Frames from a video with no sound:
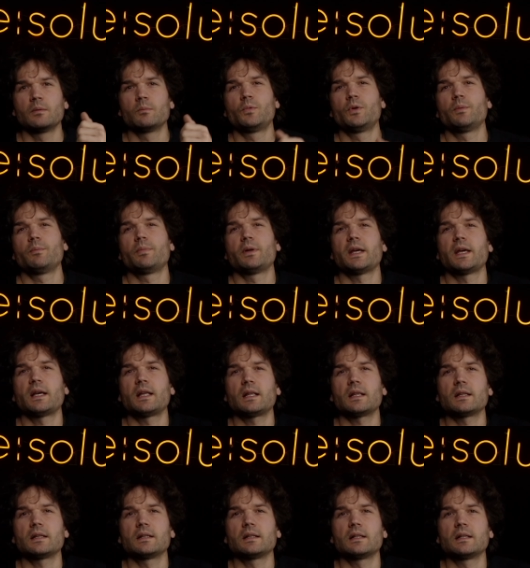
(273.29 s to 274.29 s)

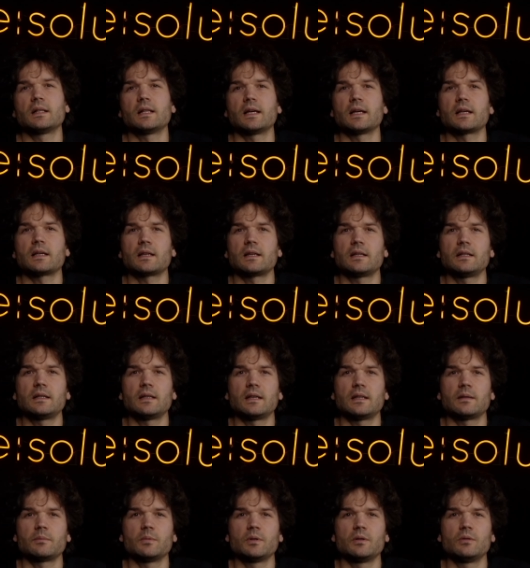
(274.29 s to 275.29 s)
Prepare like an
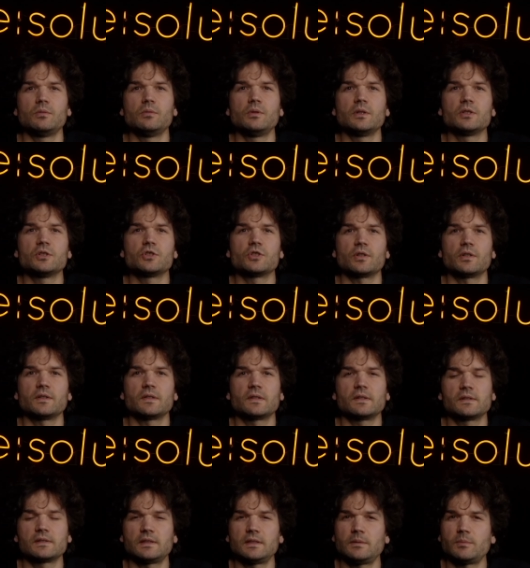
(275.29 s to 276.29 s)
admin who enjoys
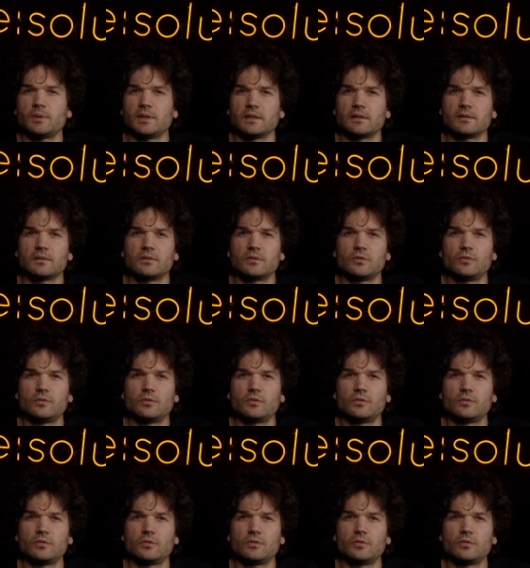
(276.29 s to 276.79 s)
sleeping.